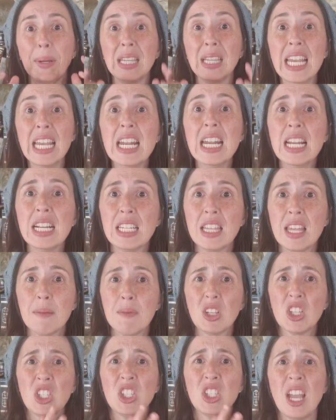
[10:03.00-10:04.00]
pleading to
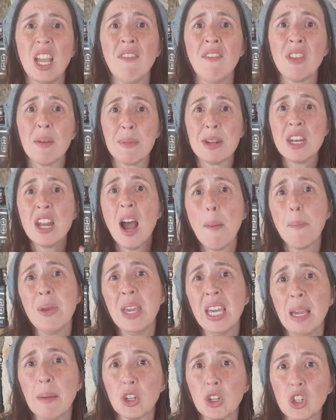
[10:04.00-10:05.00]
them to save them and not
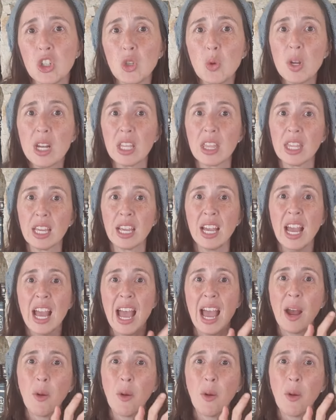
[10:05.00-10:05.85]
being able to do anything.